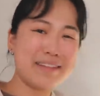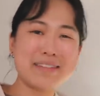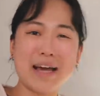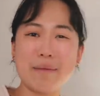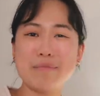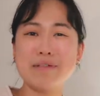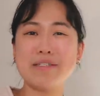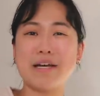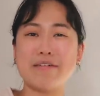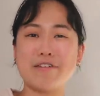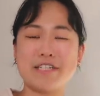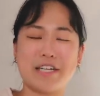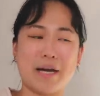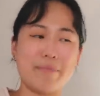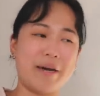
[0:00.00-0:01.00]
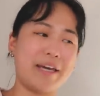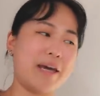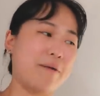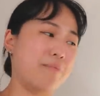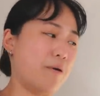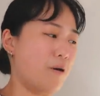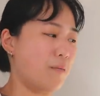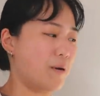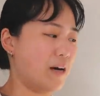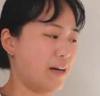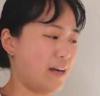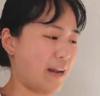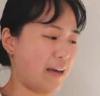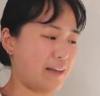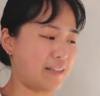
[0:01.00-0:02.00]
this happens every time I get
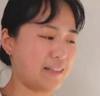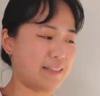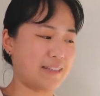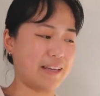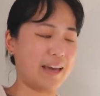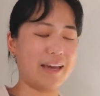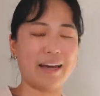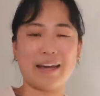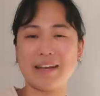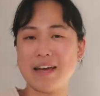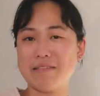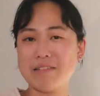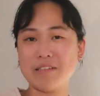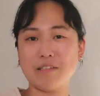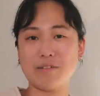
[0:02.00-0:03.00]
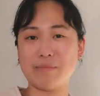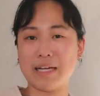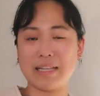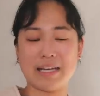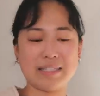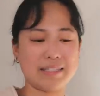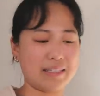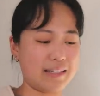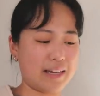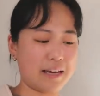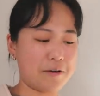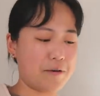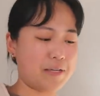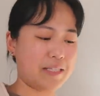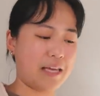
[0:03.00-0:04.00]
boba and I just like, I never learn my lesson.
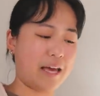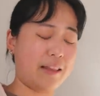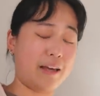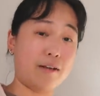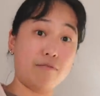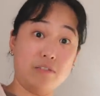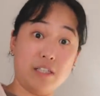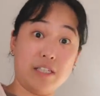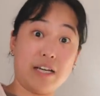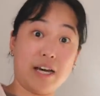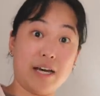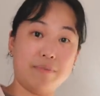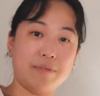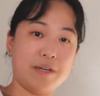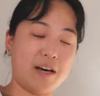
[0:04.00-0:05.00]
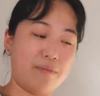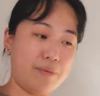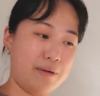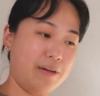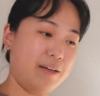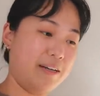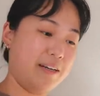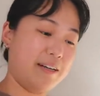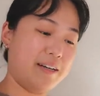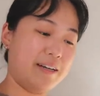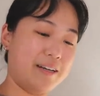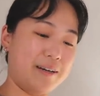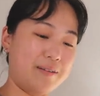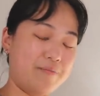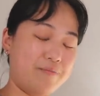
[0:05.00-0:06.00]
I always get like really hyped up.
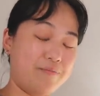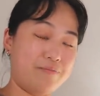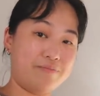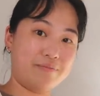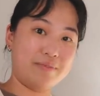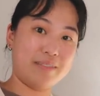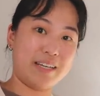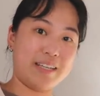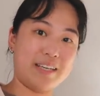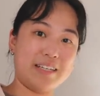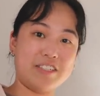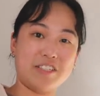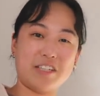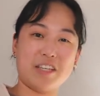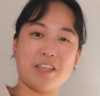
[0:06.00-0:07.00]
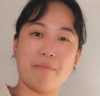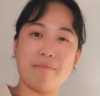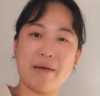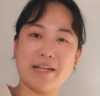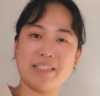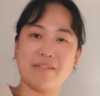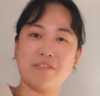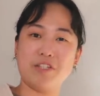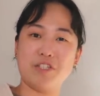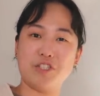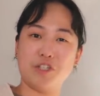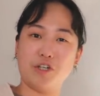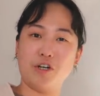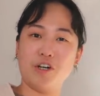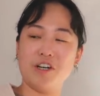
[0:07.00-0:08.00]
Um, I think it's just like the mix of the
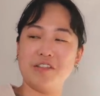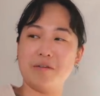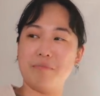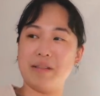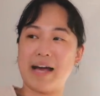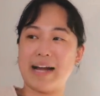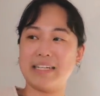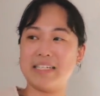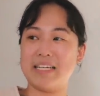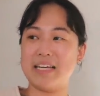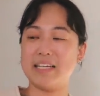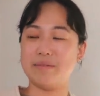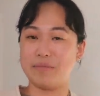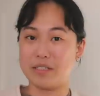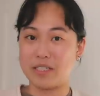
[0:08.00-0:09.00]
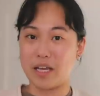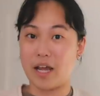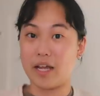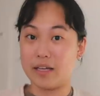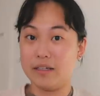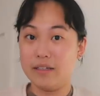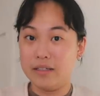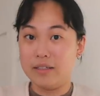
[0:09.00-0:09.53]
sugar and the black tea and I'm just like,